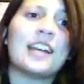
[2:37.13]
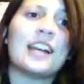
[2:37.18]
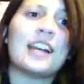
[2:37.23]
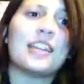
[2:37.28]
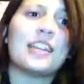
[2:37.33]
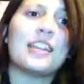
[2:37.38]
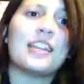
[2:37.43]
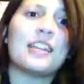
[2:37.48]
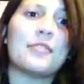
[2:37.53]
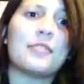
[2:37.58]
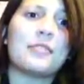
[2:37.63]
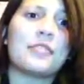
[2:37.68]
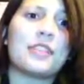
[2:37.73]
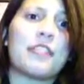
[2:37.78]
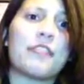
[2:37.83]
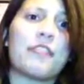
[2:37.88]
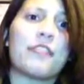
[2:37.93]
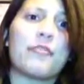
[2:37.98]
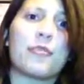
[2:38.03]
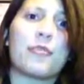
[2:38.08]
think I was
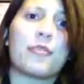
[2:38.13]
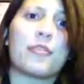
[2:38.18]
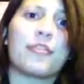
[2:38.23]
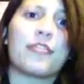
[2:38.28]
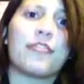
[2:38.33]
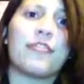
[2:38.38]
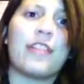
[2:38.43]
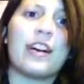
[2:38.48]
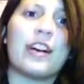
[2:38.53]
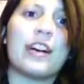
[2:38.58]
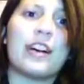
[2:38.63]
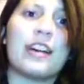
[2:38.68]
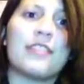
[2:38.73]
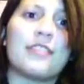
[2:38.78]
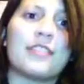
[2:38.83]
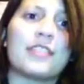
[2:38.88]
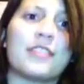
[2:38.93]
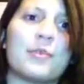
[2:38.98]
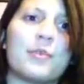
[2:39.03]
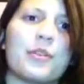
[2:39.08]
like 4 or
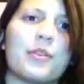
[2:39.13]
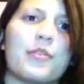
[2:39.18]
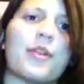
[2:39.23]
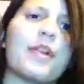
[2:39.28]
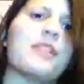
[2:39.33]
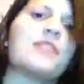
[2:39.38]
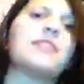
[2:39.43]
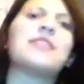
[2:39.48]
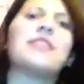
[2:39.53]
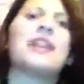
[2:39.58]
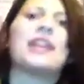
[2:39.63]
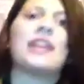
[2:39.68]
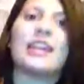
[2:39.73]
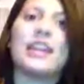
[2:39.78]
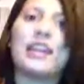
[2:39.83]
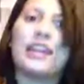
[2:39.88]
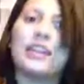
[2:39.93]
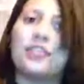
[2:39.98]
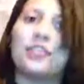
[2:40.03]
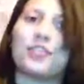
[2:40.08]
5, somewhere around in that
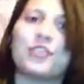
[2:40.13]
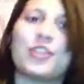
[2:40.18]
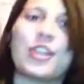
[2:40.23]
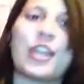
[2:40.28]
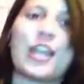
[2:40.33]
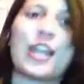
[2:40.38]
age